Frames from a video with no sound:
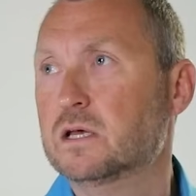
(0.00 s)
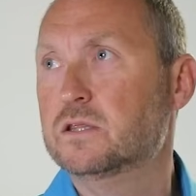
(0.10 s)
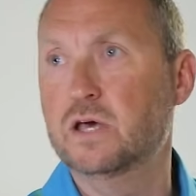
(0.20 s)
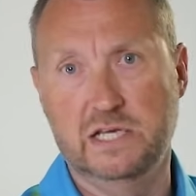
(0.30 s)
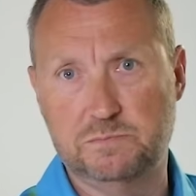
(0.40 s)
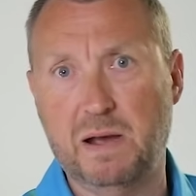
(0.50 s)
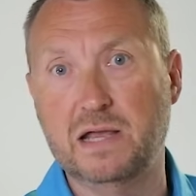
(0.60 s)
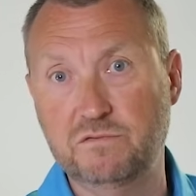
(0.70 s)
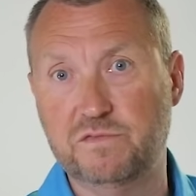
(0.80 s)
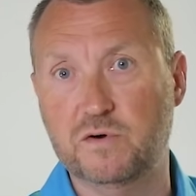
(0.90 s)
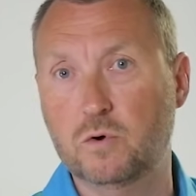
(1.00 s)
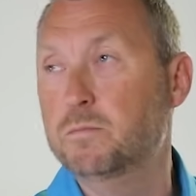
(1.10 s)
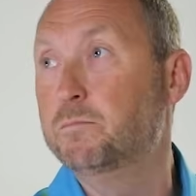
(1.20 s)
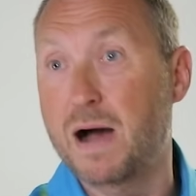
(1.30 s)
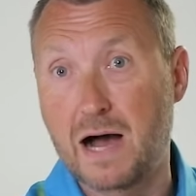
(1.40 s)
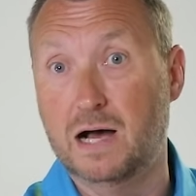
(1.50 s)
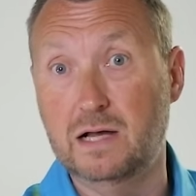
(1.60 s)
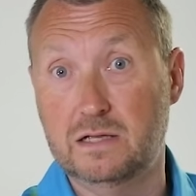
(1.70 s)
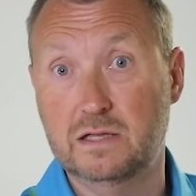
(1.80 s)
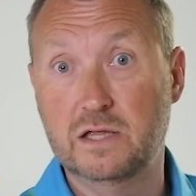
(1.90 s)
that is painful,
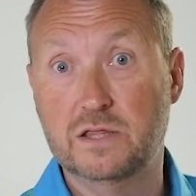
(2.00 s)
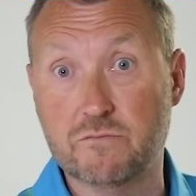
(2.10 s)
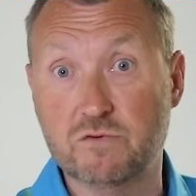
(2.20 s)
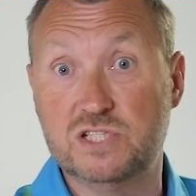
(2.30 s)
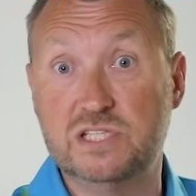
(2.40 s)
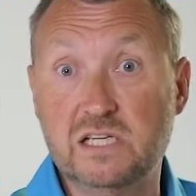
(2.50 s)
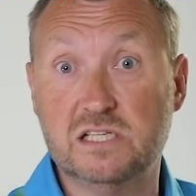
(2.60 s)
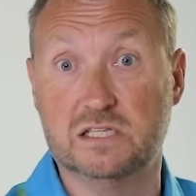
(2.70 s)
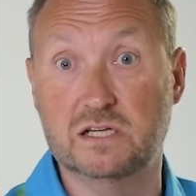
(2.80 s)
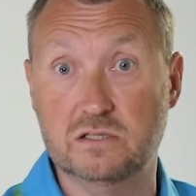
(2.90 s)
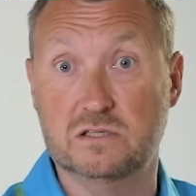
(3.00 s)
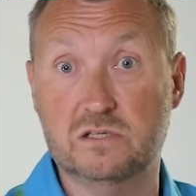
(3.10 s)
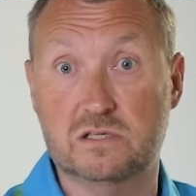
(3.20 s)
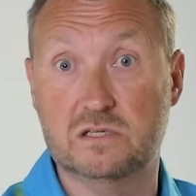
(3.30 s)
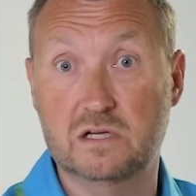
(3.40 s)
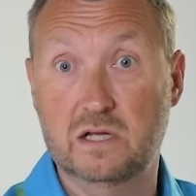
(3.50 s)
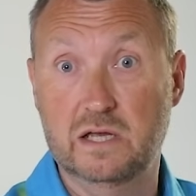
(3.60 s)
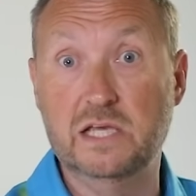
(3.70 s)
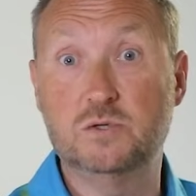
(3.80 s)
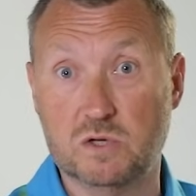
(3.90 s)
but the resistance
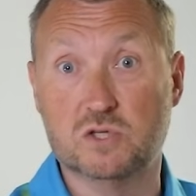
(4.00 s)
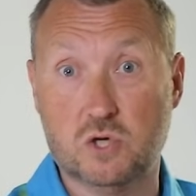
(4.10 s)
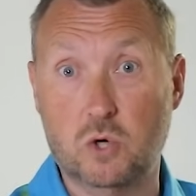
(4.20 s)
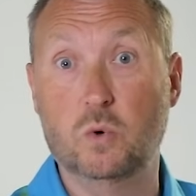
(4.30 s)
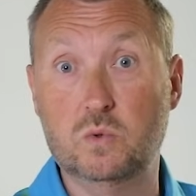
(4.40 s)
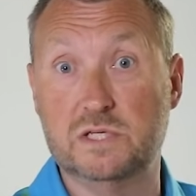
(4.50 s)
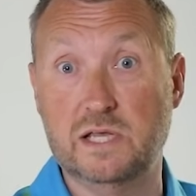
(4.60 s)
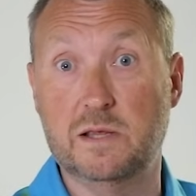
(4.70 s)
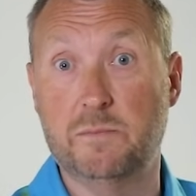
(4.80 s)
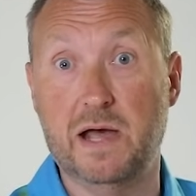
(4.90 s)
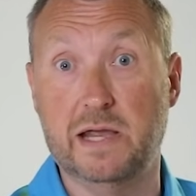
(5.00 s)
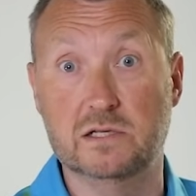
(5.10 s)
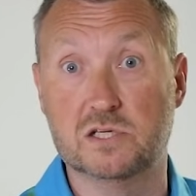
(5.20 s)
is what's causing the pain.